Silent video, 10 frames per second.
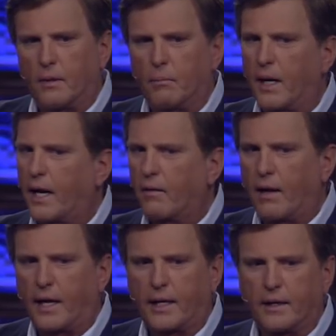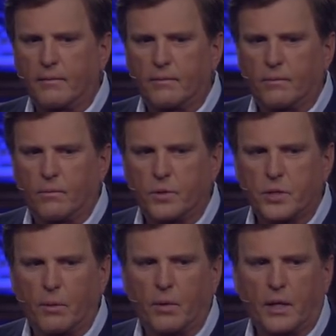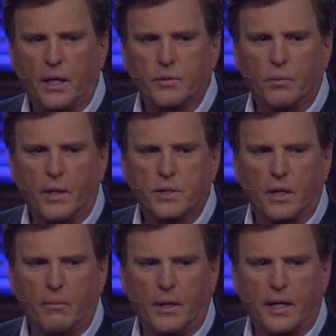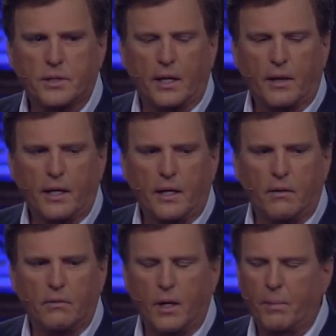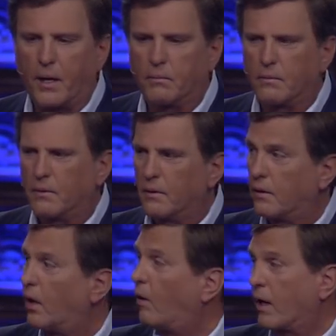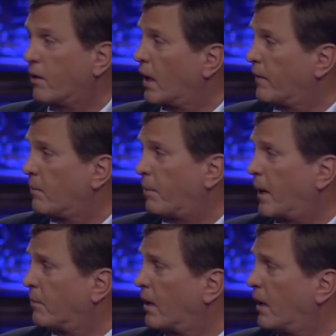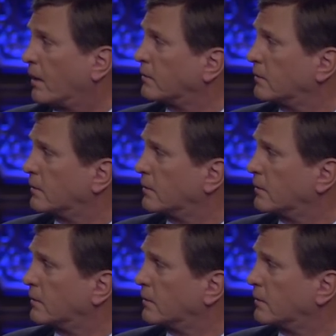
But I don't like it when someone comes and waits on me and I say, thank you. No problem. Oh, I don't care if I'm a problem or not.